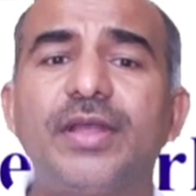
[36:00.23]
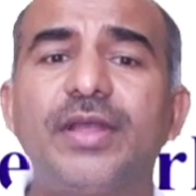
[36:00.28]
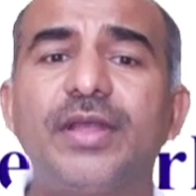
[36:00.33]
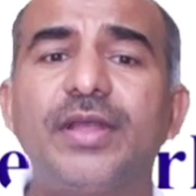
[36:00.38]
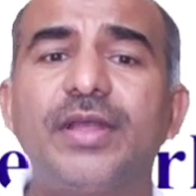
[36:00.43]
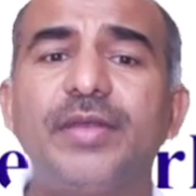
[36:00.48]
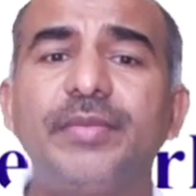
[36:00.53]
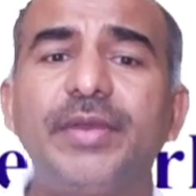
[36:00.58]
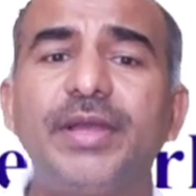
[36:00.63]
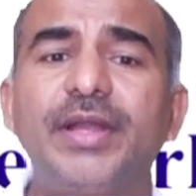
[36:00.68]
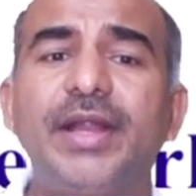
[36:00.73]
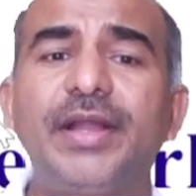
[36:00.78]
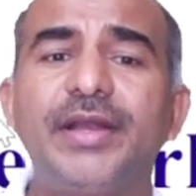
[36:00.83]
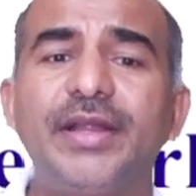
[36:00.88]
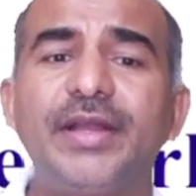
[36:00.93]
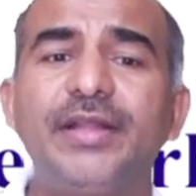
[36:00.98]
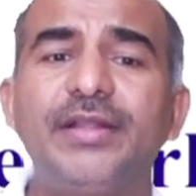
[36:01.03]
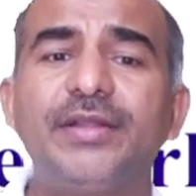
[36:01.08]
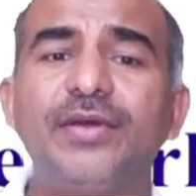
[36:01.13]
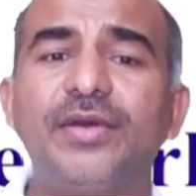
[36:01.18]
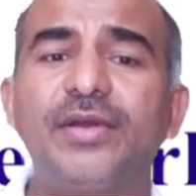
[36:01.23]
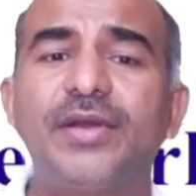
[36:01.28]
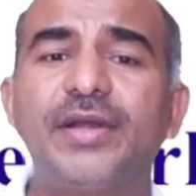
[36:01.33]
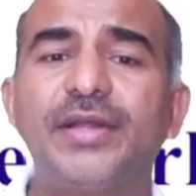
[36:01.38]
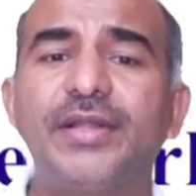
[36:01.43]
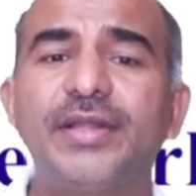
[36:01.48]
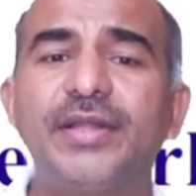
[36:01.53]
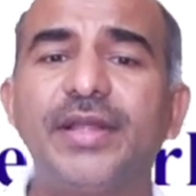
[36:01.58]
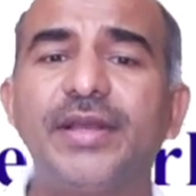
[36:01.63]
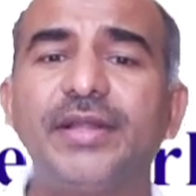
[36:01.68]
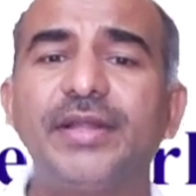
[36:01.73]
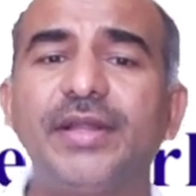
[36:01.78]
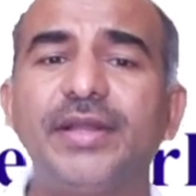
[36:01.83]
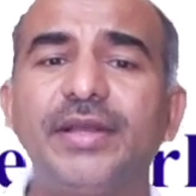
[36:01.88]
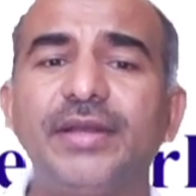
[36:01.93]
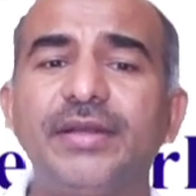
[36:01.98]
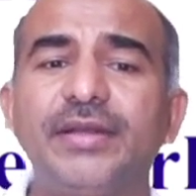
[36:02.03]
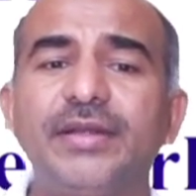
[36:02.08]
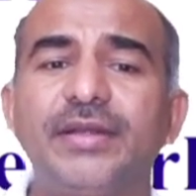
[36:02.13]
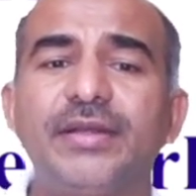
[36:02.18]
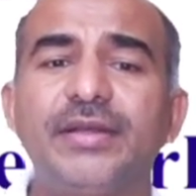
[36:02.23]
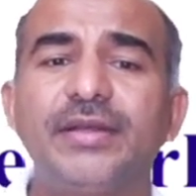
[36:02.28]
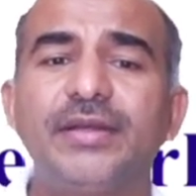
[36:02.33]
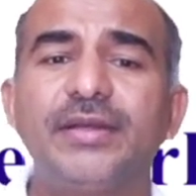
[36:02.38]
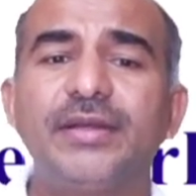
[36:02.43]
chemical adrenaline, noradrenaline, and